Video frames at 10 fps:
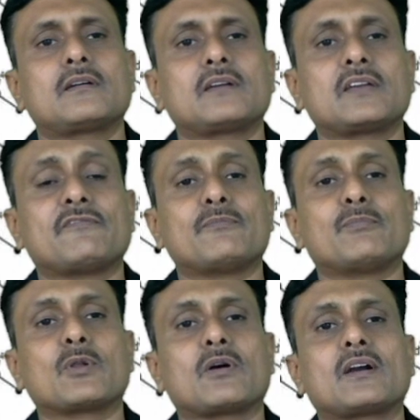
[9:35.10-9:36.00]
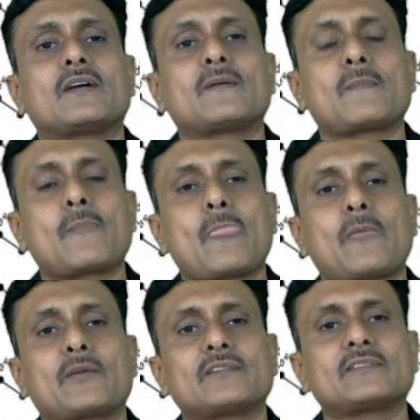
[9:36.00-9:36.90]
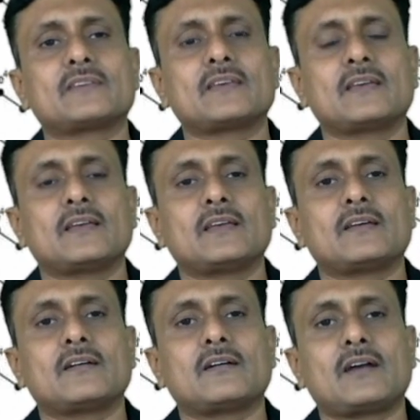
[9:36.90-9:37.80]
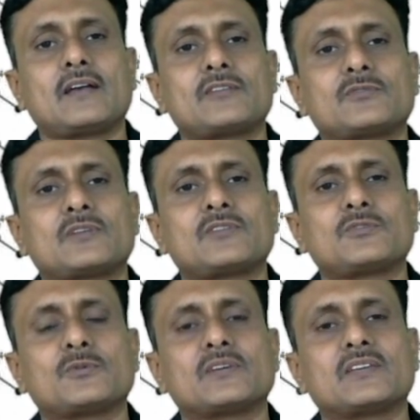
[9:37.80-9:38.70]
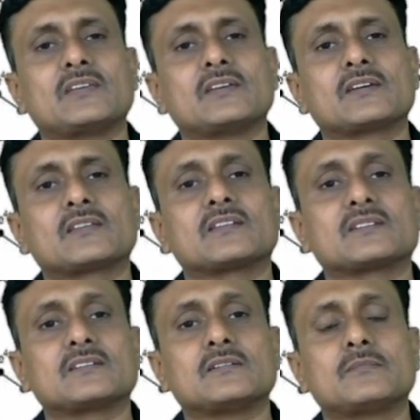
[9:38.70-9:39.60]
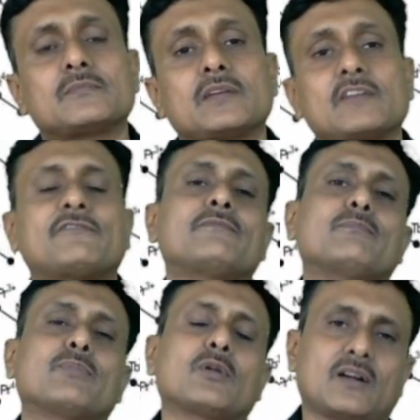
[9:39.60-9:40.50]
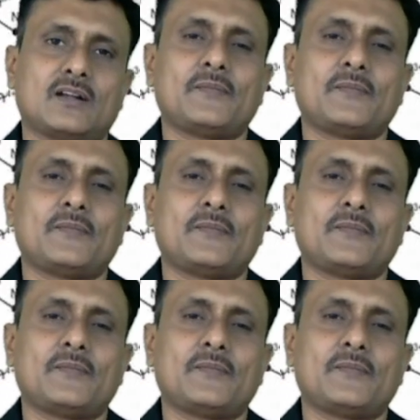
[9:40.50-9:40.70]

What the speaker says: F block. You can say as soon as you hear the term F block,